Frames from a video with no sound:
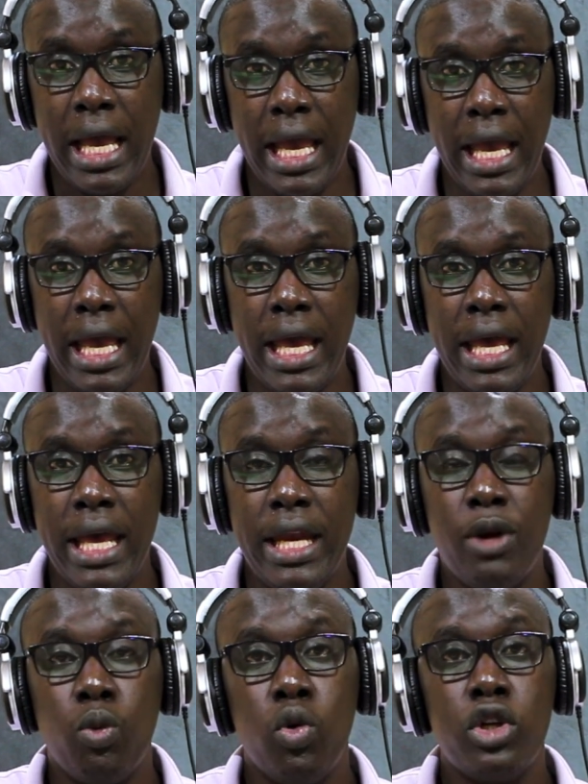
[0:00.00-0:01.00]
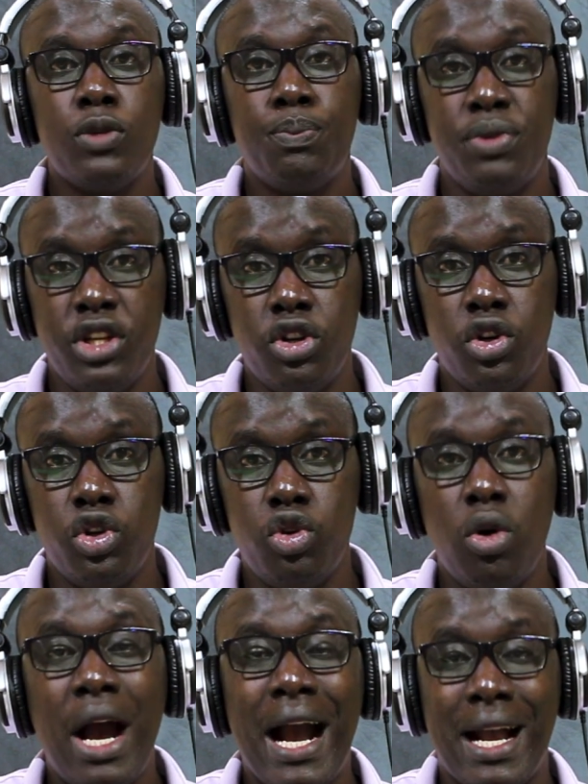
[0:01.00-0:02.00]
and what period
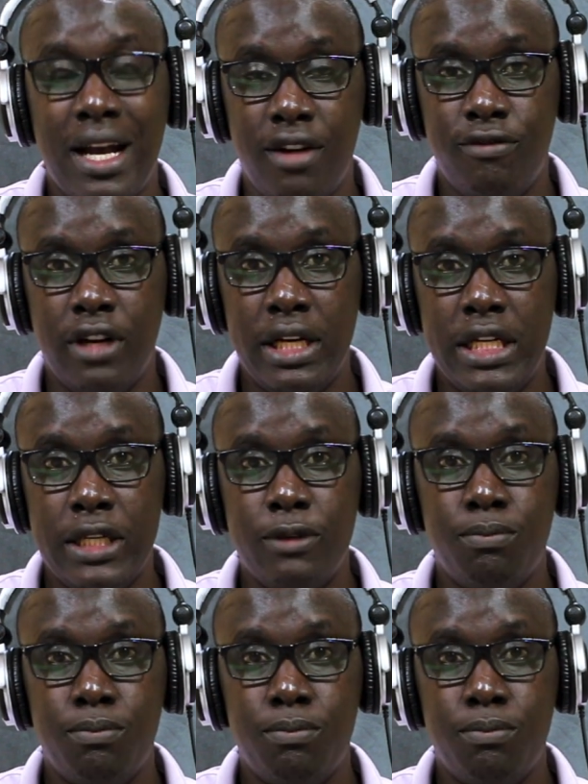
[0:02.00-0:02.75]
you are covered